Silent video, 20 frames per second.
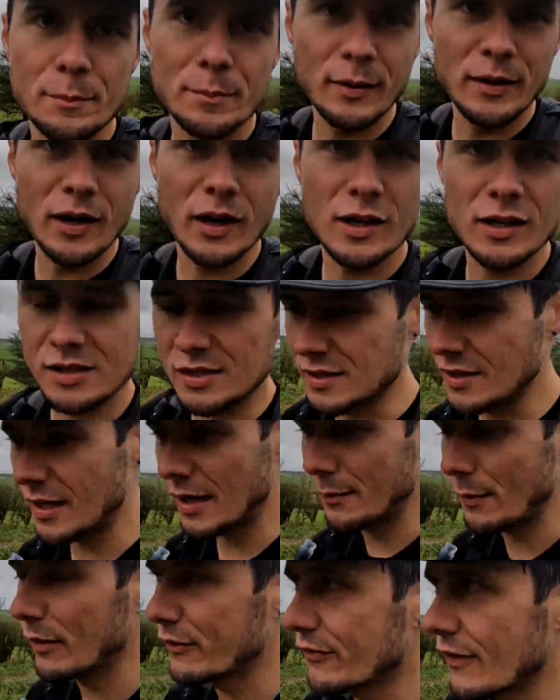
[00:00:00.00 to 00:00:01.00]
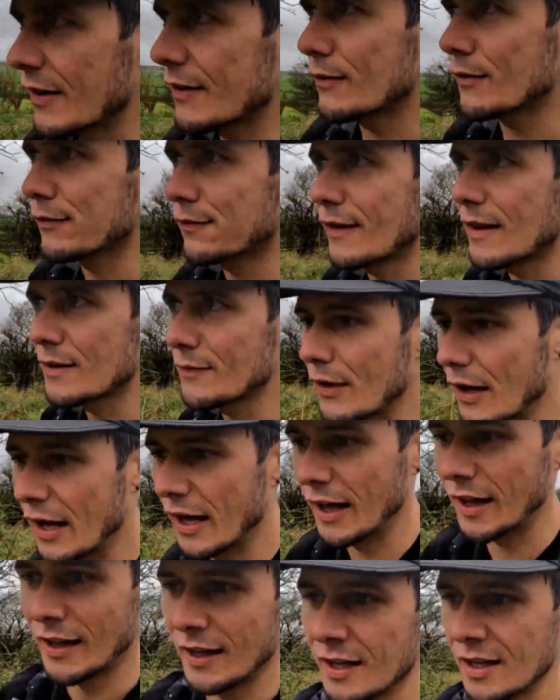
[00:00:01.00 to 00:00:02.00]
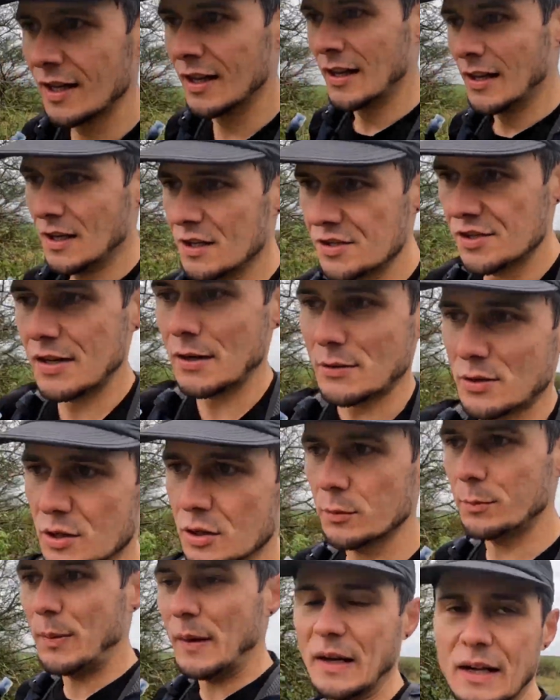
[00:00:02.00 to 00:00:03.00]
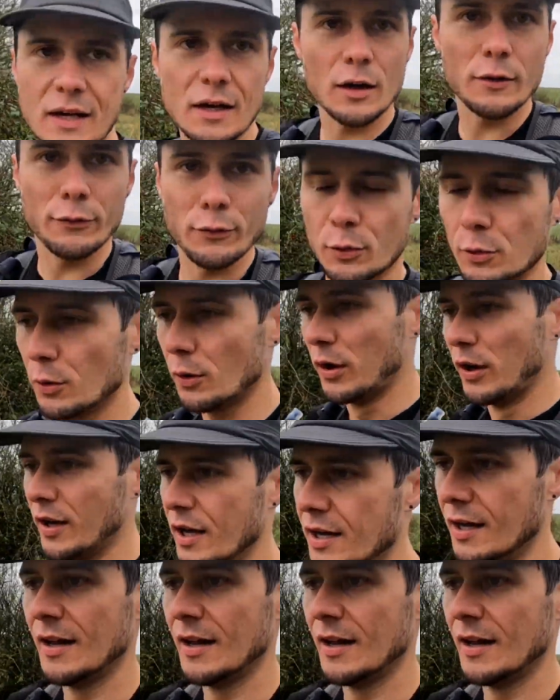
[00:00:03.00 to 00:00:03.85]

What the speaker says: and bananas today, my favourite flavour. So yeah, it was a good picnic overall.